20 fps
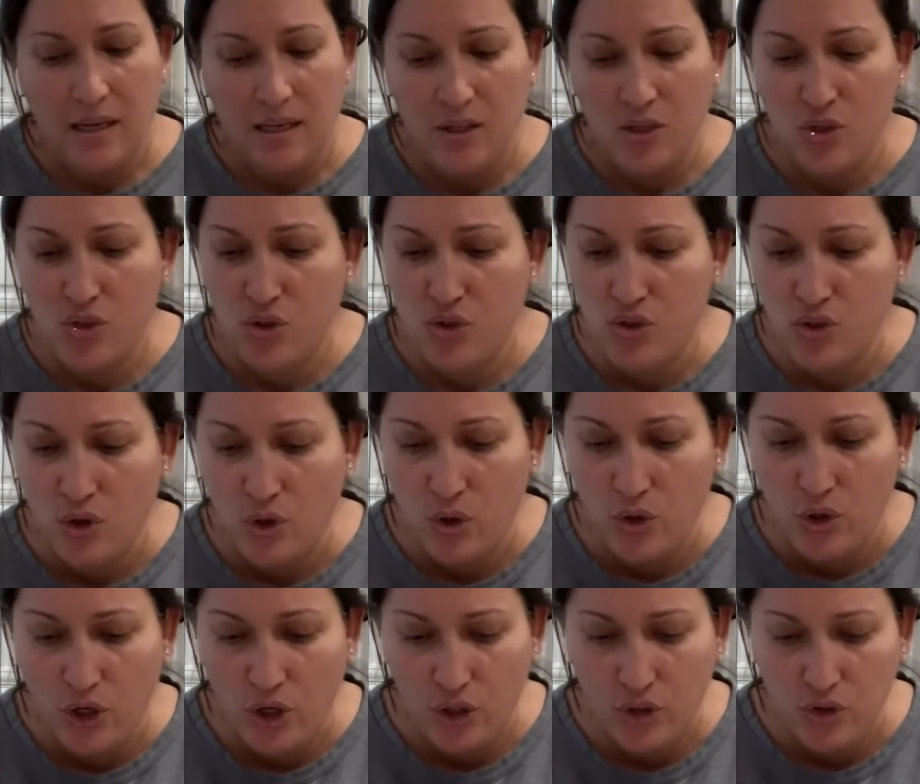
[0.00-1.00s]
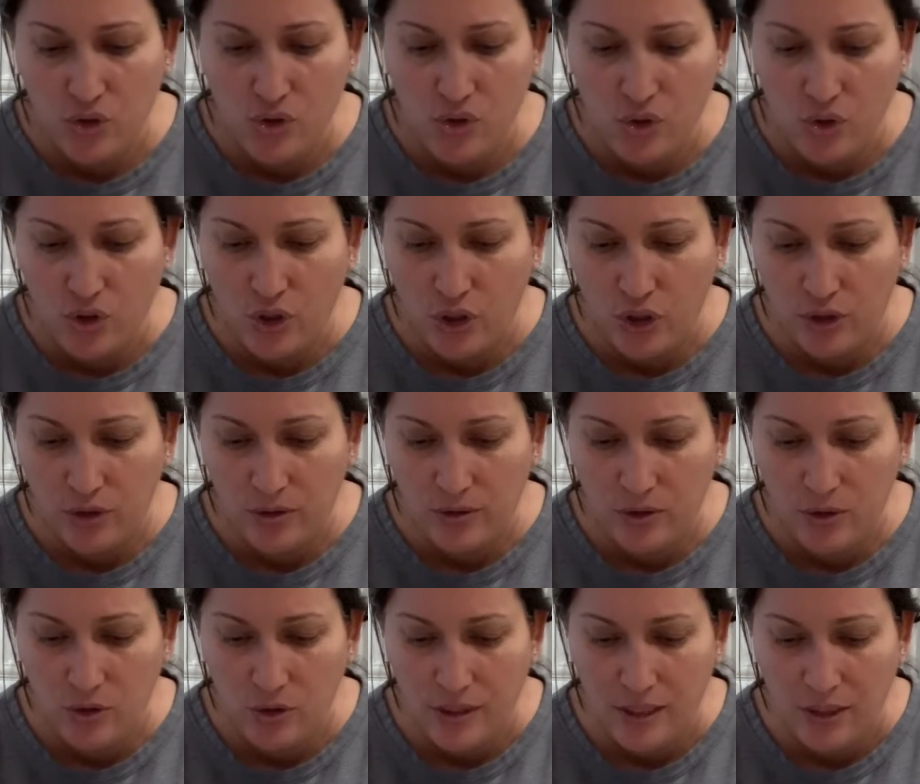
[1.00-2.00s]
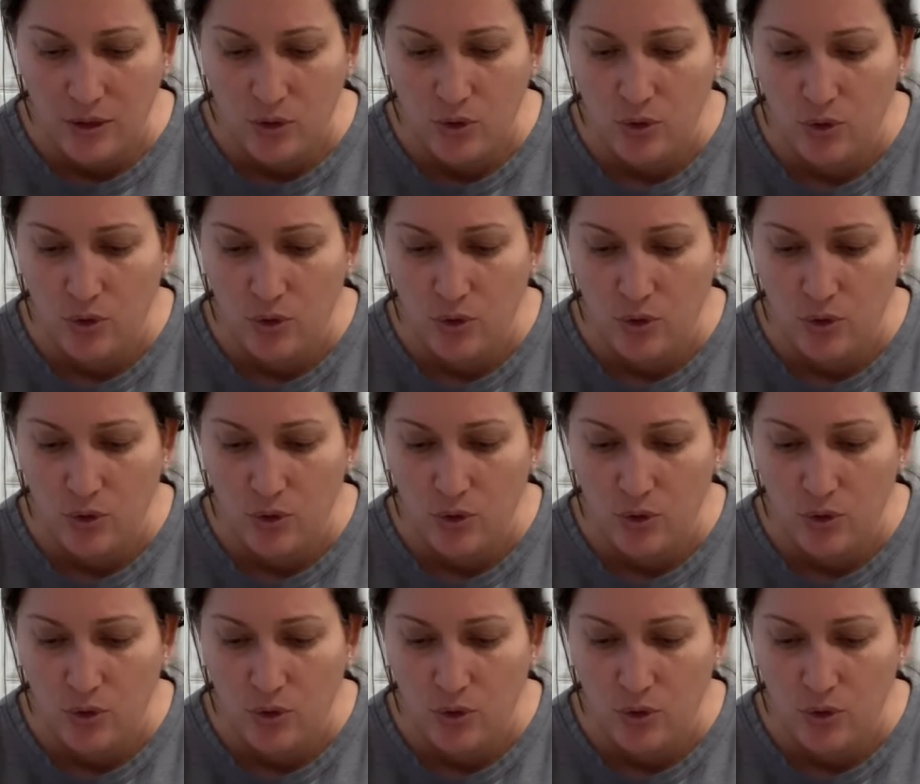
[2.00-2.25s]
So good, so good. You can